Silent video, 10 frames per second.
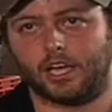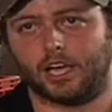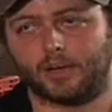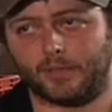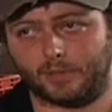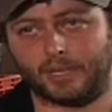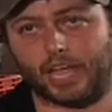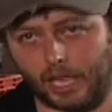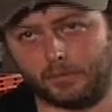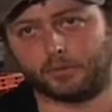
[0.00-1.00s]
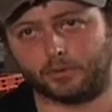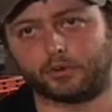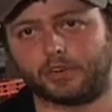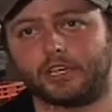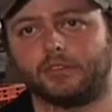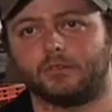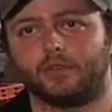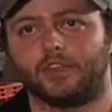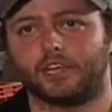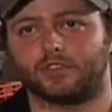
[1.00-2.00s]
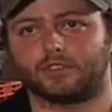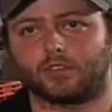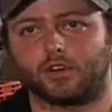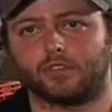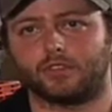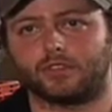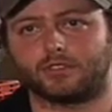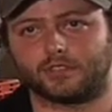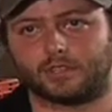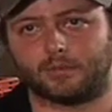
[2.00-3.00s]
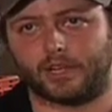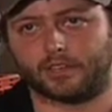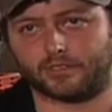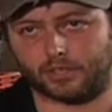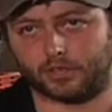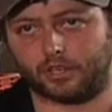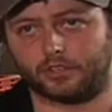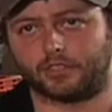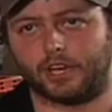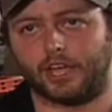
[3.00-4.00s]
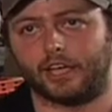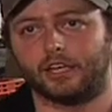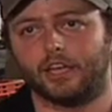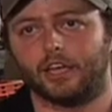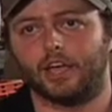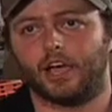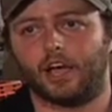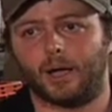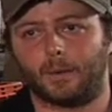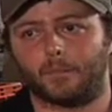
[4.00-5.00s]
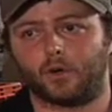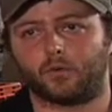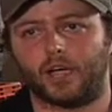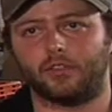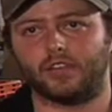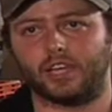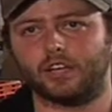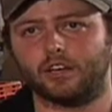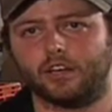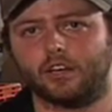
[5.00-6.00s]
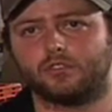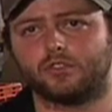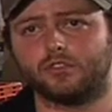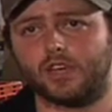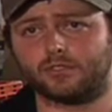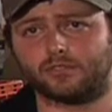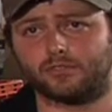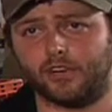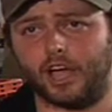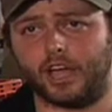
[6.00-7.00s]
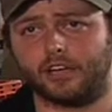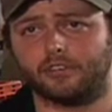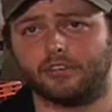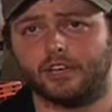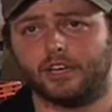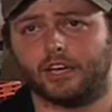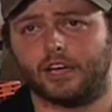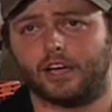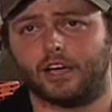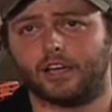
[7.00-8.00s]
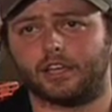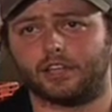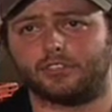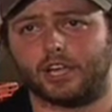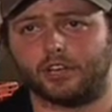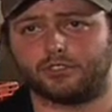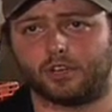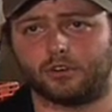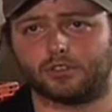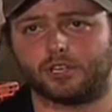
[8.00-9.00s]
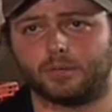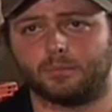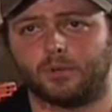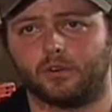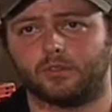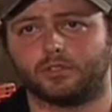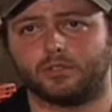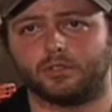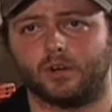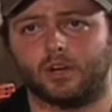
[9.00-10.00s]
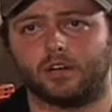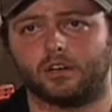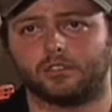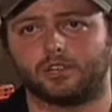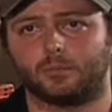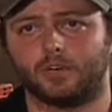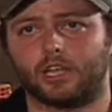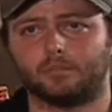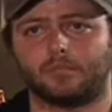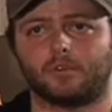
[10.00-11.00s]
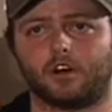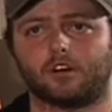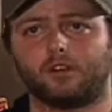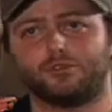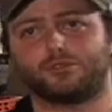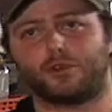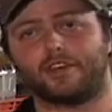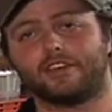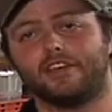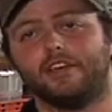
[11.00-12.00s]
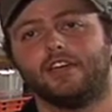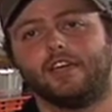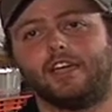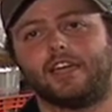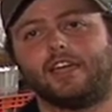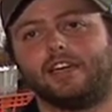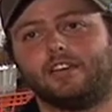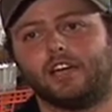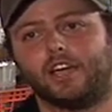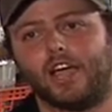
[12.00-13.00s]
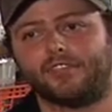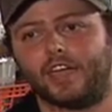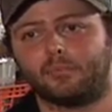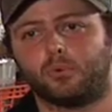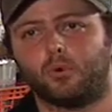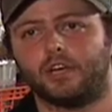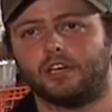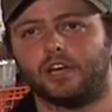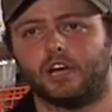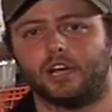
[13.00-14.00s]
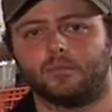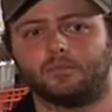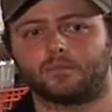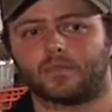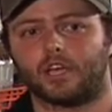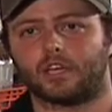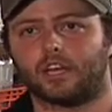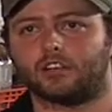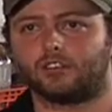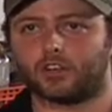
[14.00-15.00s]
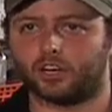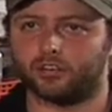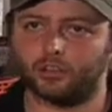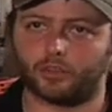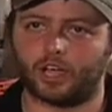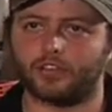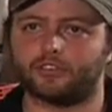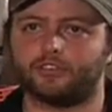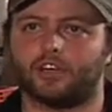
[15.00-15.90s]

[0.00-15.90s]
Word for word: it became a brewery, and they installed the system that is still here today. Around the end of 2005, it changed ownership over to a gentleman named Art Ostrike, and at that point it kind of took on a new life.